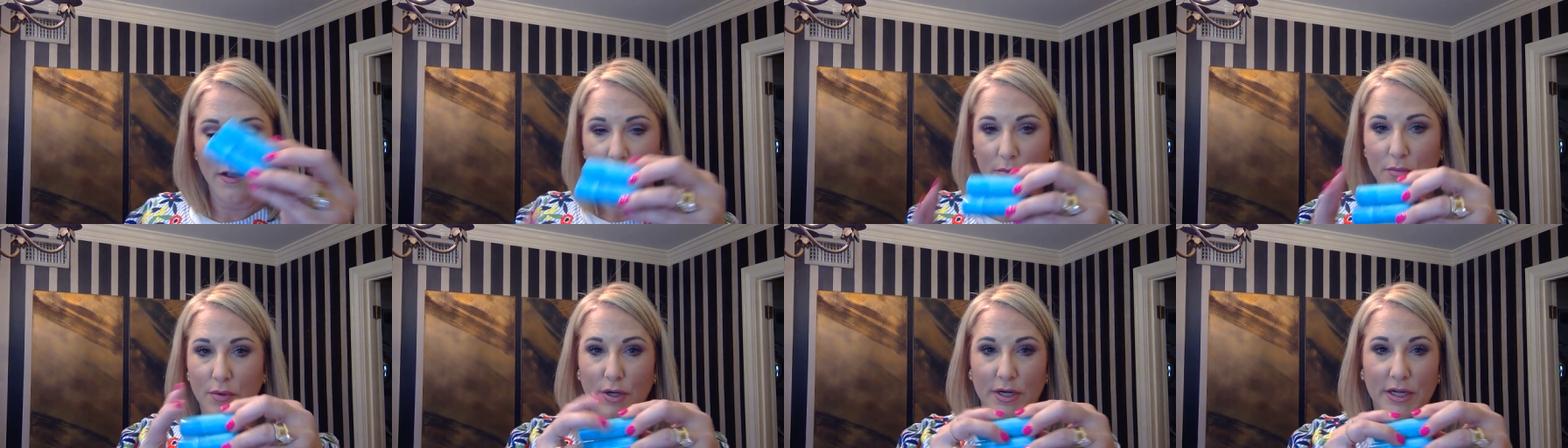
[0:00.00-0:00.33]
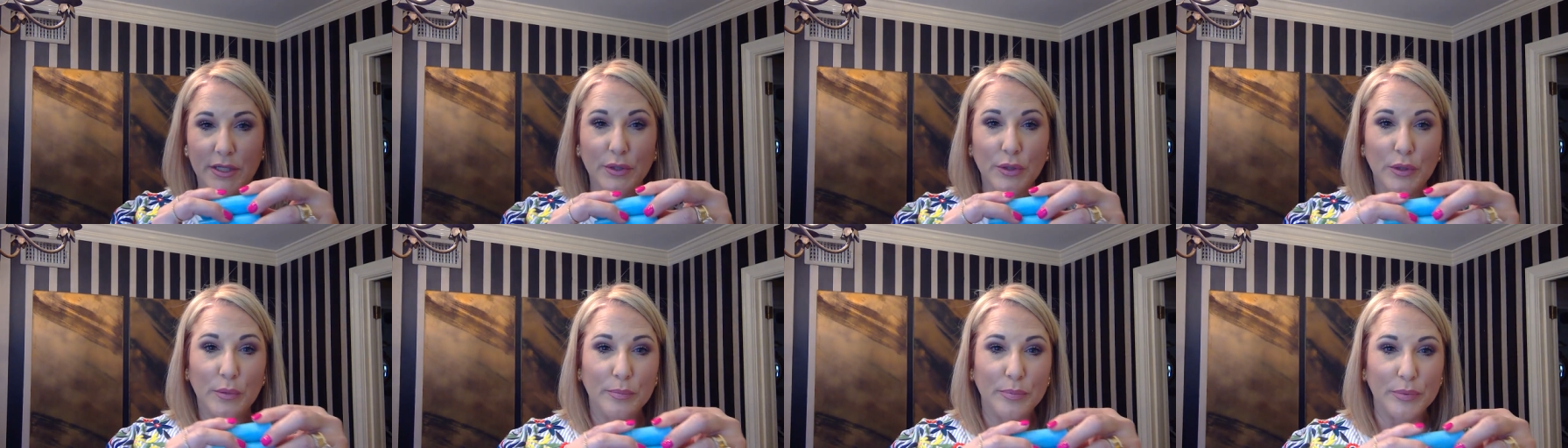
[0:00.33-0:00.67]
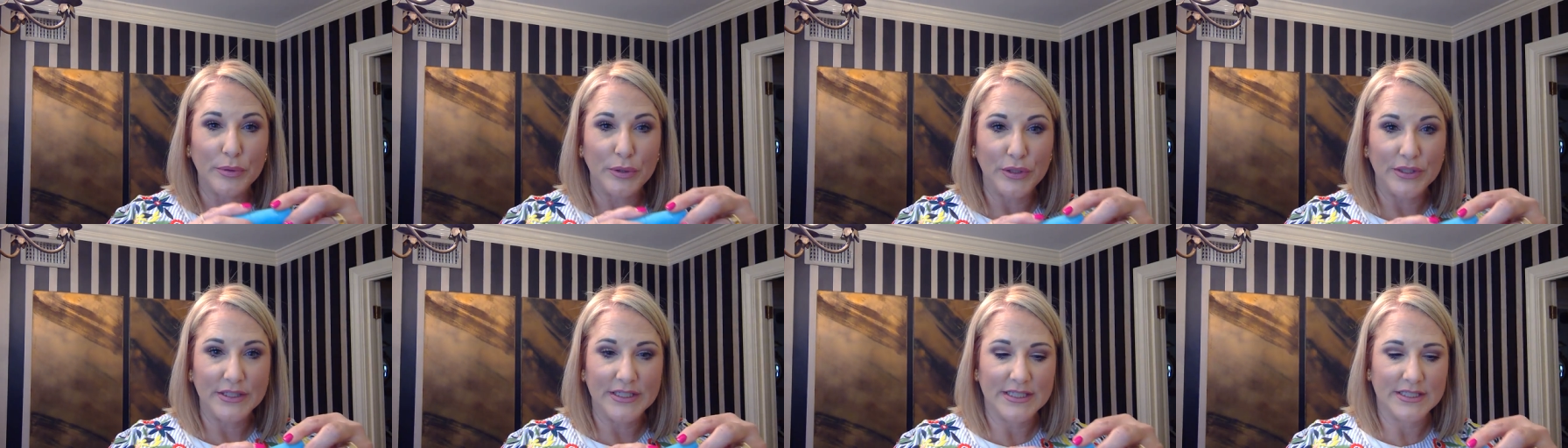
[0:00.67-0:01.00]
pretty little
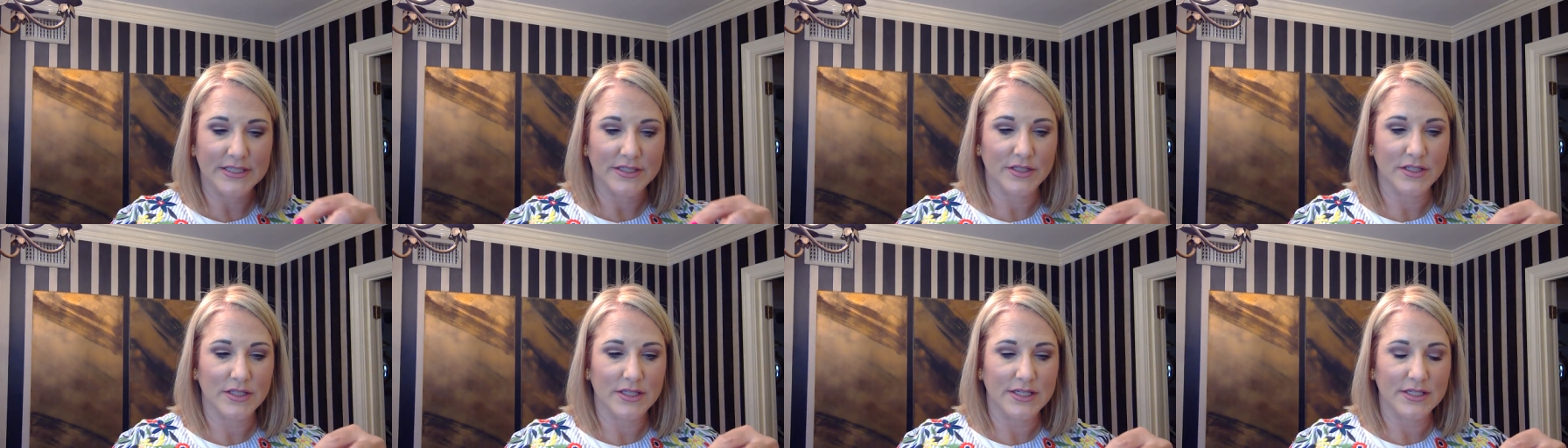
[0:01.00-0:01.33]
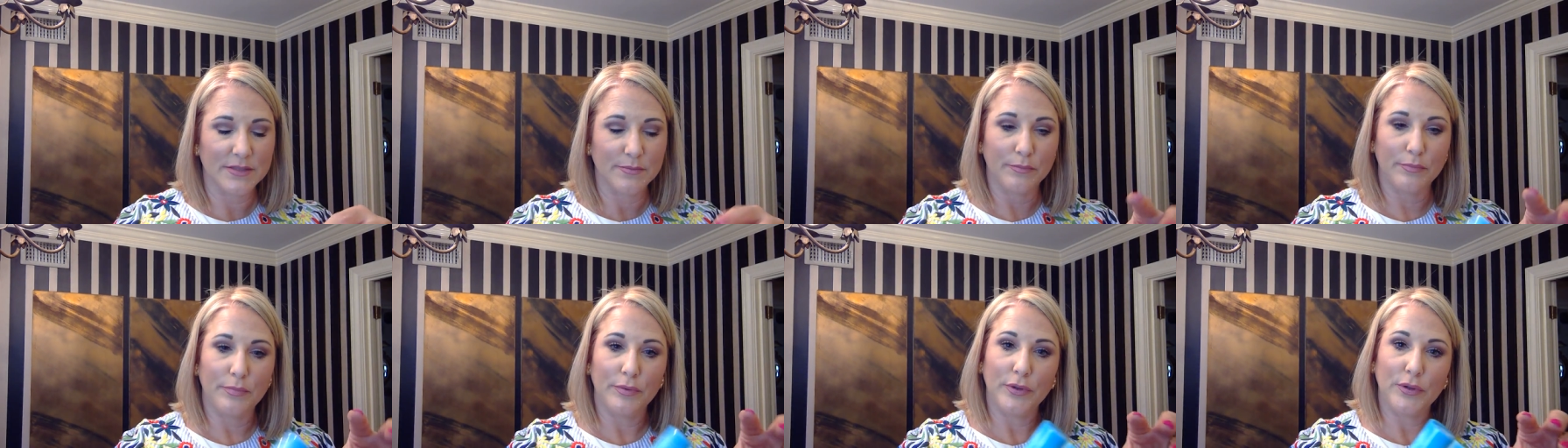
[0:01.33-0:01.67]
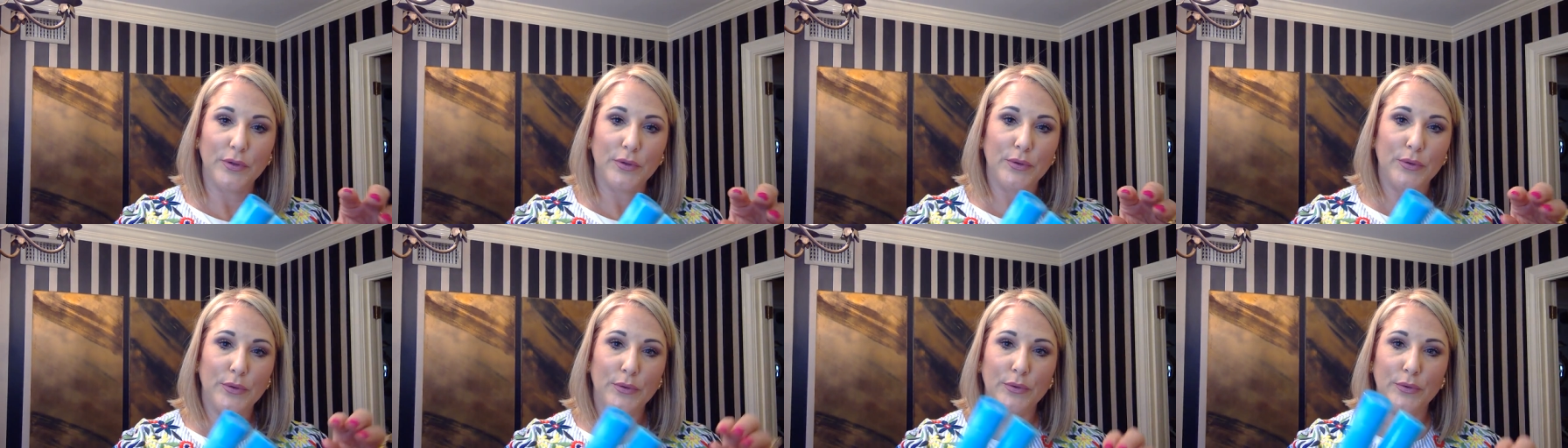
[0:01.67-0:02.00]
bullets and these
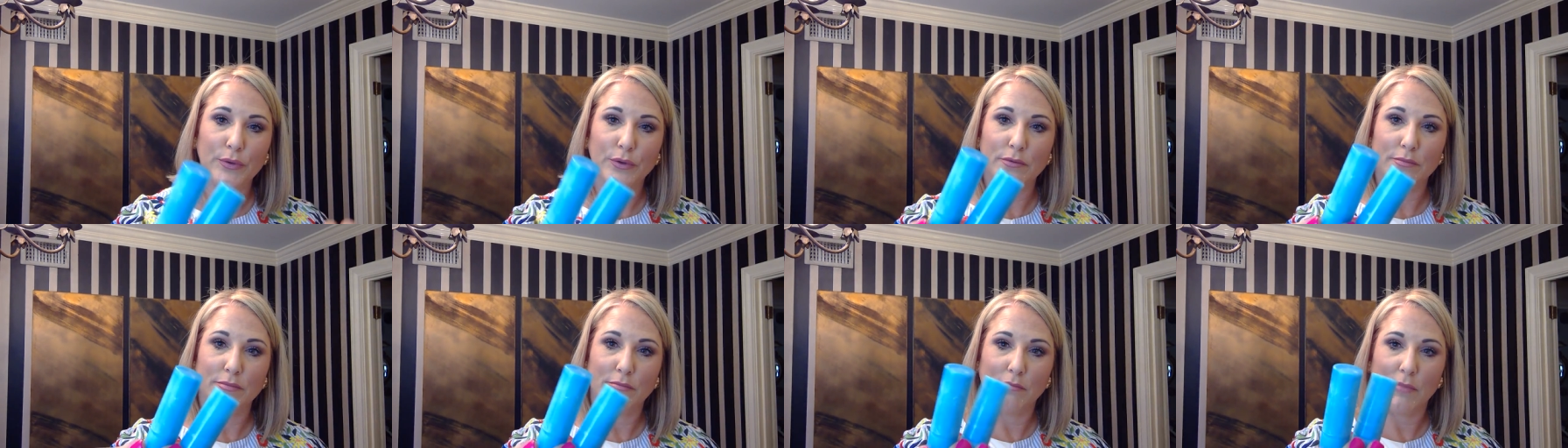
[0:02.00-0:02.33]
blue little